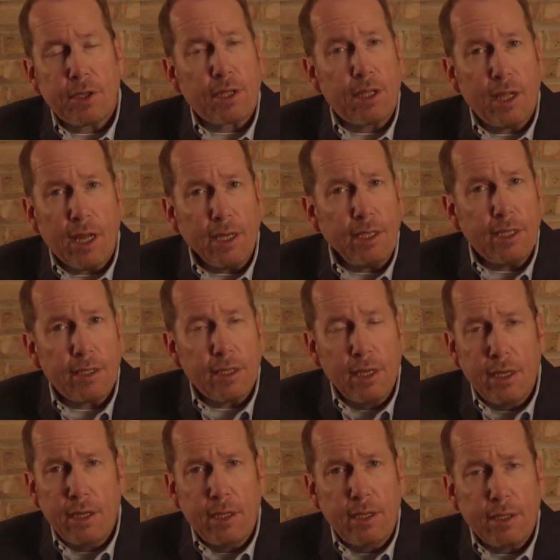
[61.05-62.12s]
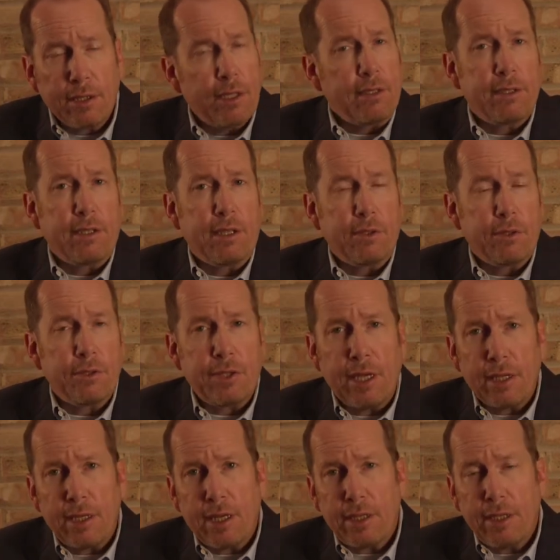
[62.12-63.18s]
client doesn't
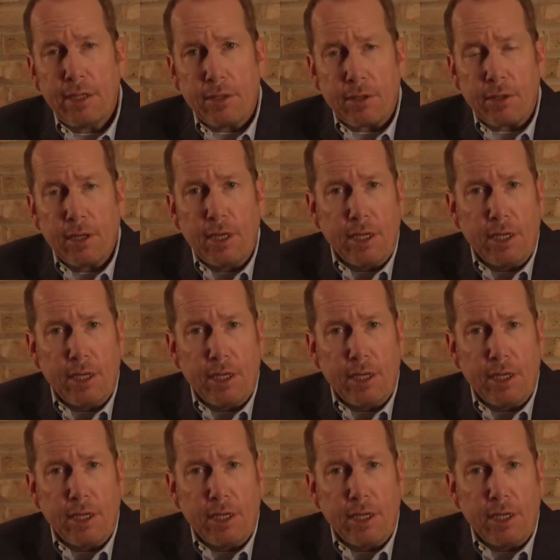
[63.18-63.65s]
understand that either.